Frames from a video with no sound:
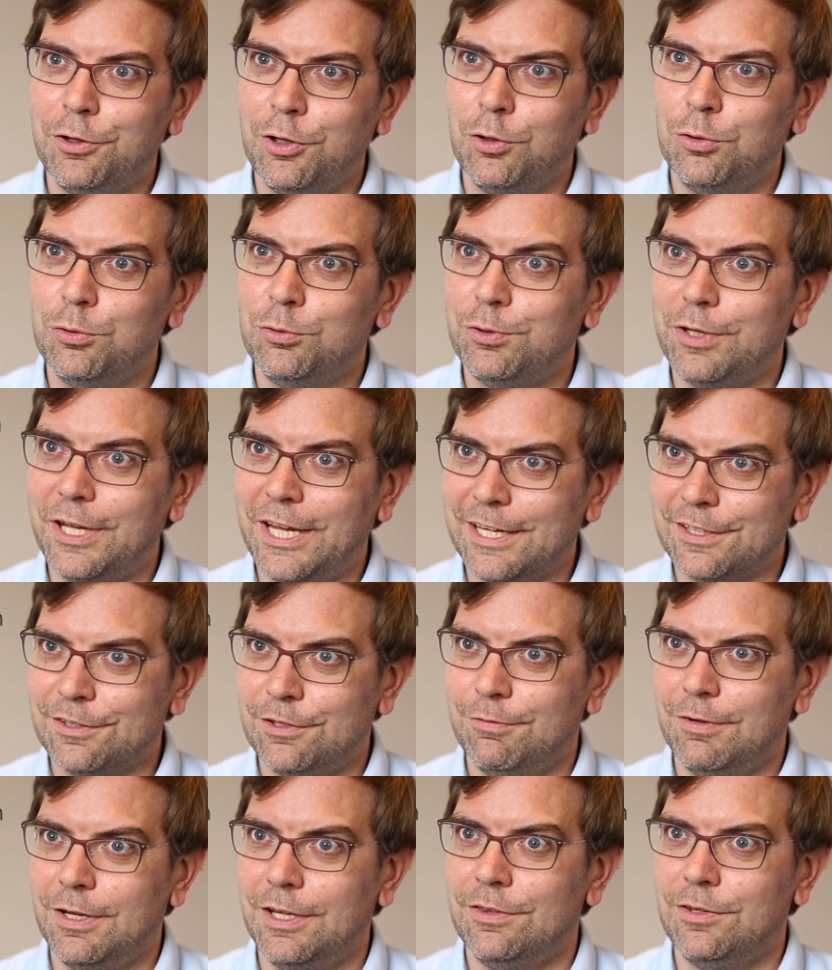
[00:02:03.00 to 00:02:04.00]
known to
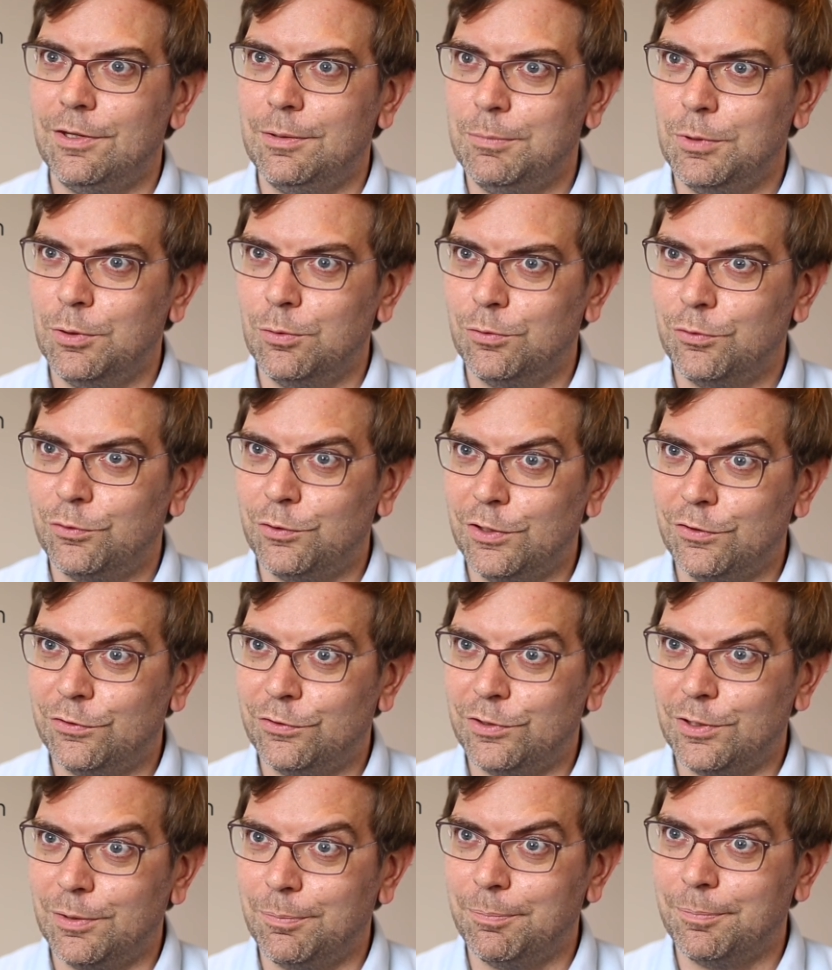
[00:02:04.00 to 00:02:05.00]
activate the immune
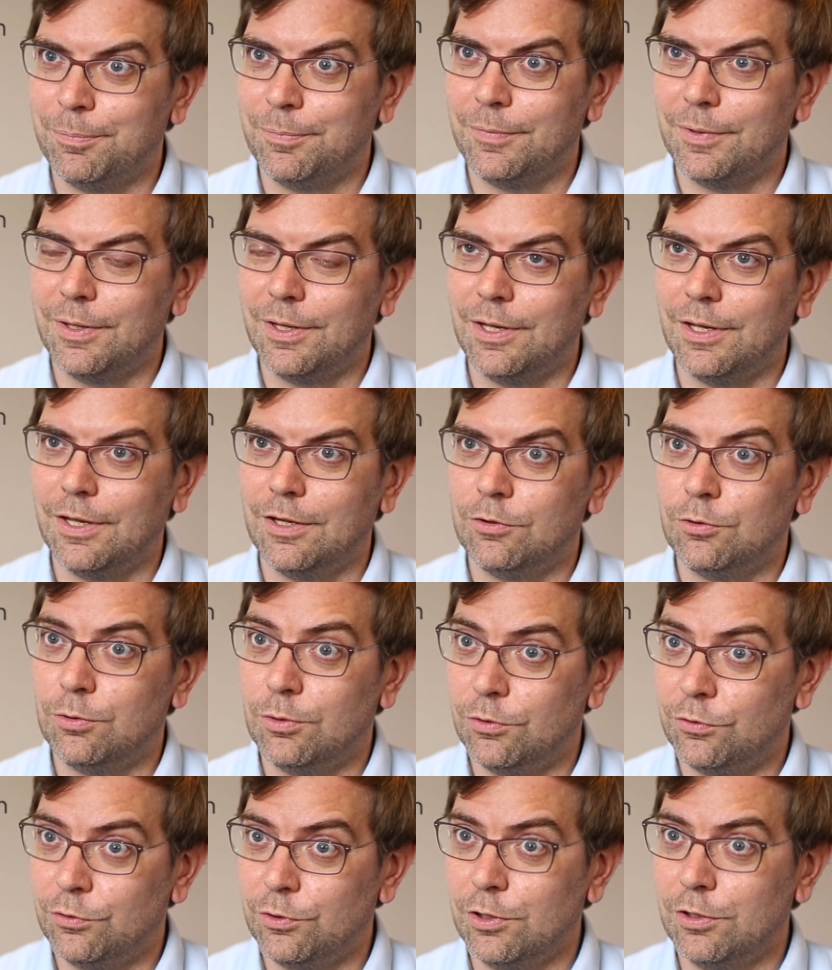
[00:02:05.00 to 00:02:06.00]
system uh,
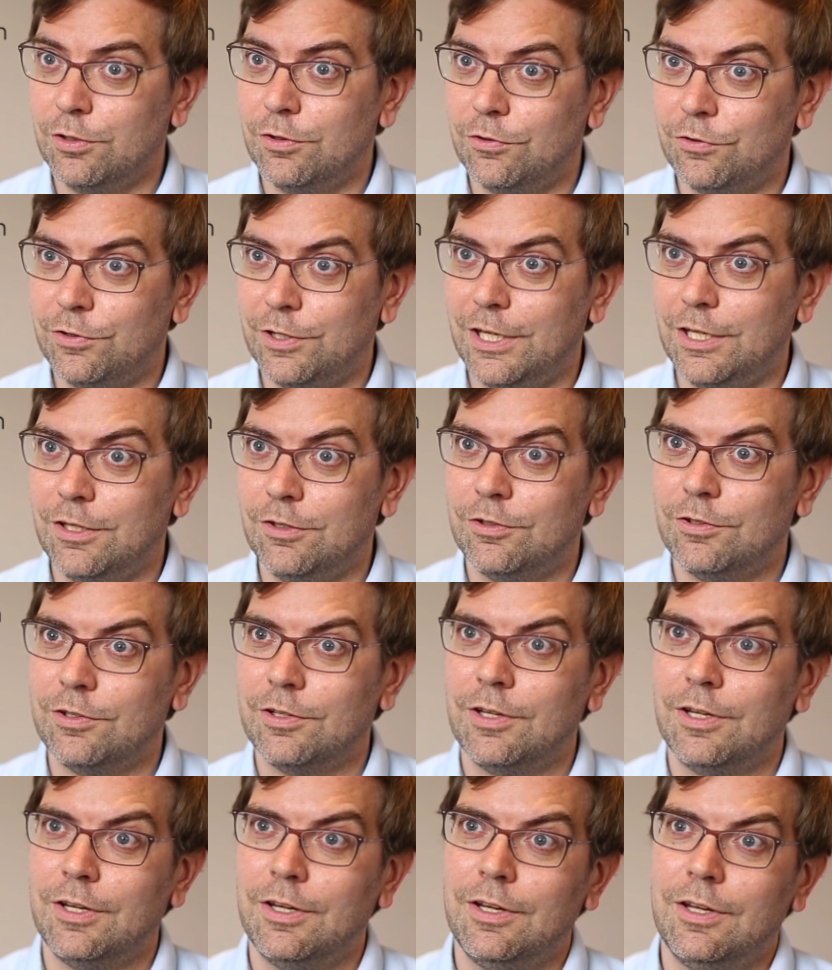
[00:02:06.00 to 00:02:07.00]
to a certain stage,